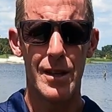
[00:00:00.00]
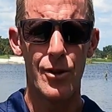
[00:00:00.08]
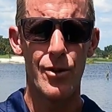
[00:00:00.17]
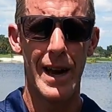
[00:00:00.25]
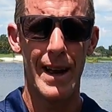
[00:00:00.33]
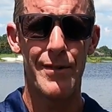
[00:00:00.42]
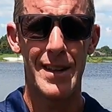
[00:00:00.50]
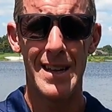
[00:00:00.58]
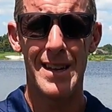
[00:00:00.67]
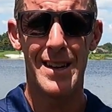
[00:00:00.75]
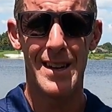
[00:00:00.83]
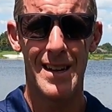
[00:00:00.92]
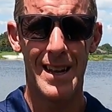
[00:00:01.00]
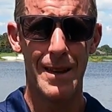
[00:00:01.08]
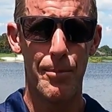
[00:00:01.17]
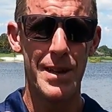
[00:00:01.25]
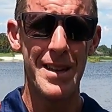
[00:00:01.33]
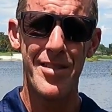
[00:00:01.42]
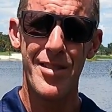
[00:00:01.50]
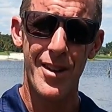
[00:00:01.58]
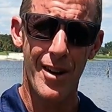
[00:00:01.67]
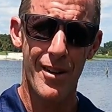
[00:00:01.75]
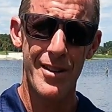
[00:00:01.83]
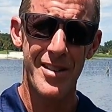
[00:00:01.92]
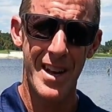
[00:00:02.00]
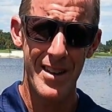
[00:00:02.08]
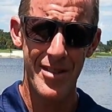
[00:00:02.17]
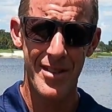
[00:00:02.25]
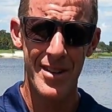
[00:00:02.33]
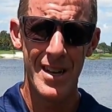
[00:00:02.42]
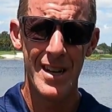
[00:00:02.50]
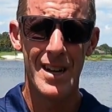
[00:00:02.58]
you have to get a PCR test,